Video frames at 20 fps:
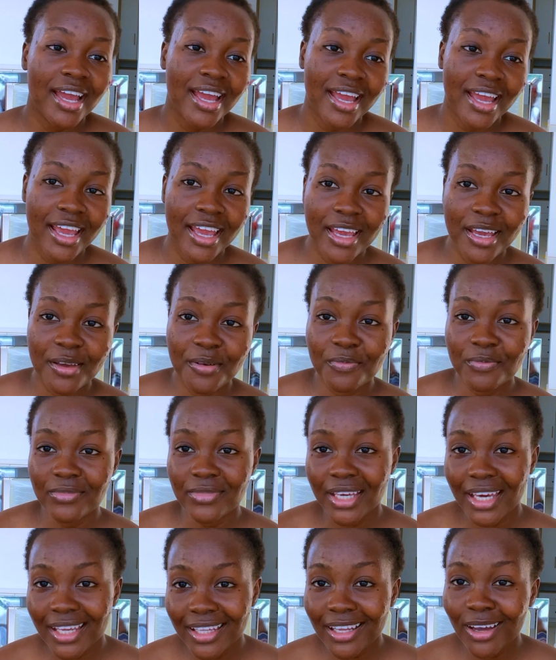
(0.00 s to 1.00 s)

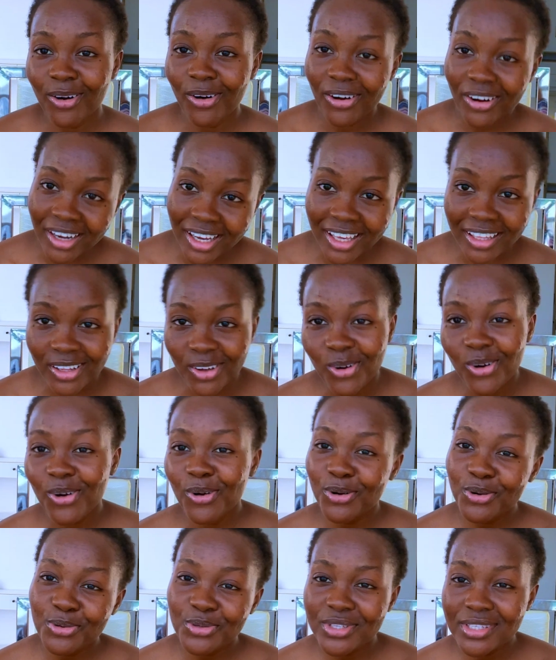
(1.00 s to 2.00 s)
Kenekon, all
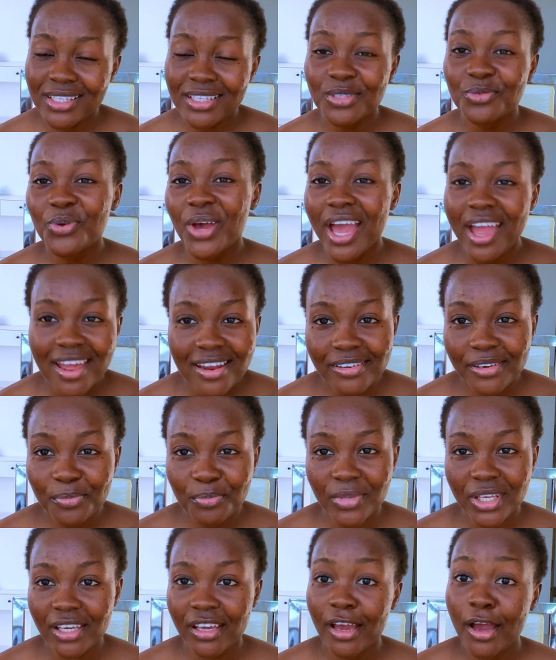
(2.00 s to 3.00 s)
those things were
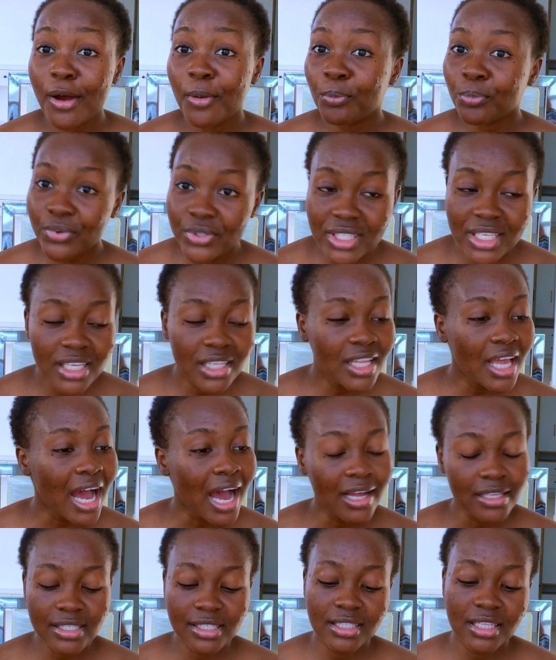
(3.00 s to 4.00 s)
enemy. But then I
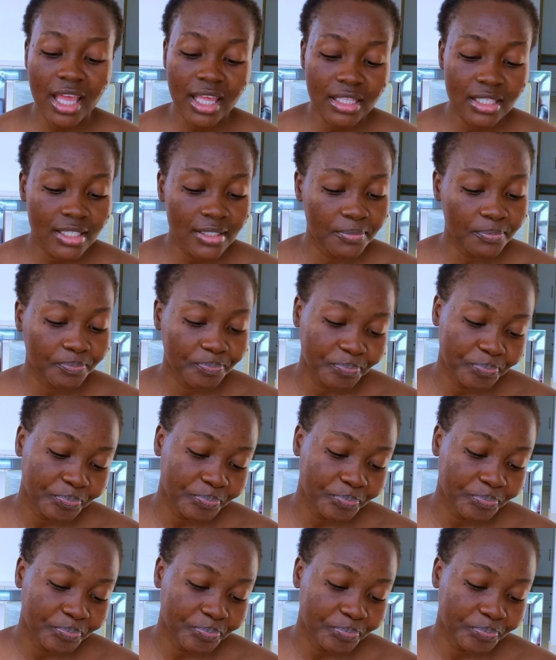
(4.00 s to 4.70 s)
had to tell the